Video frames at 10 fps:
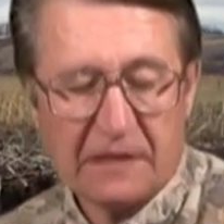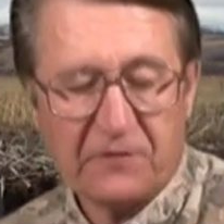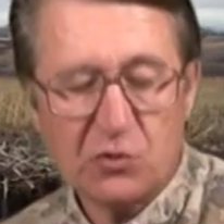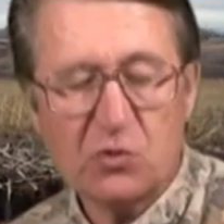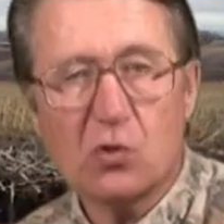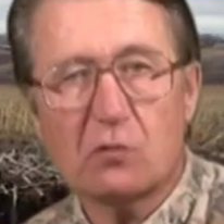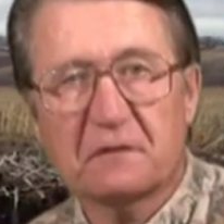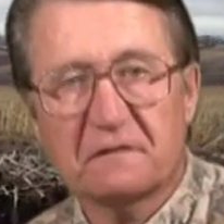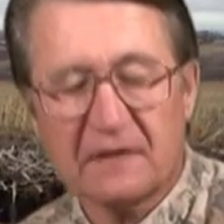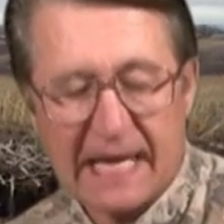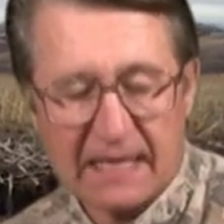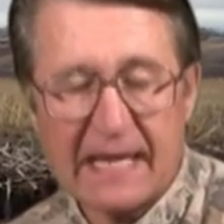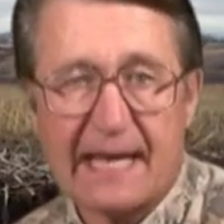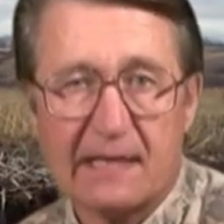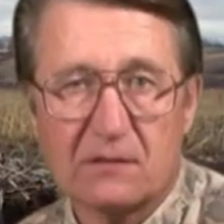if you shoot over flat
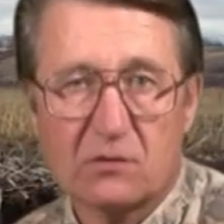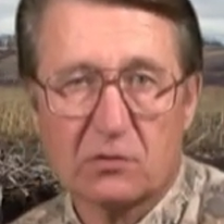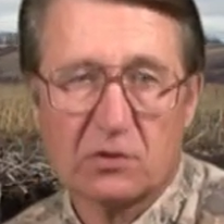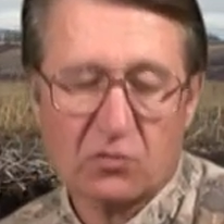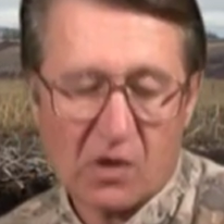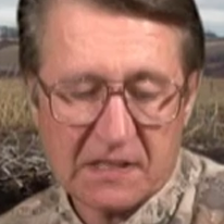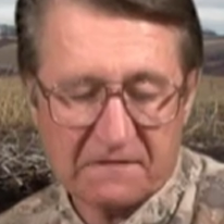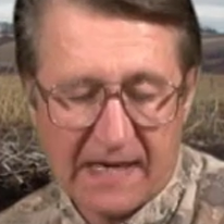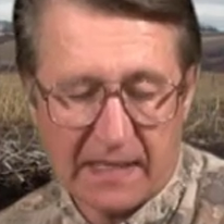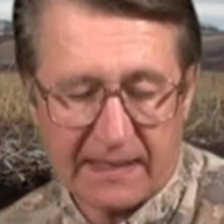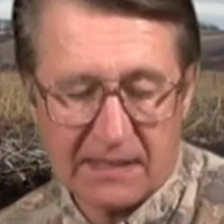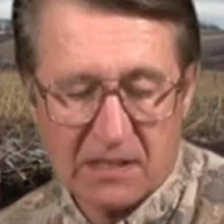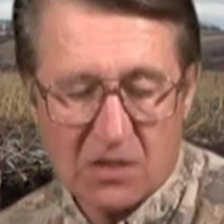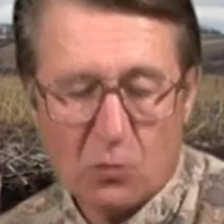land or across valleys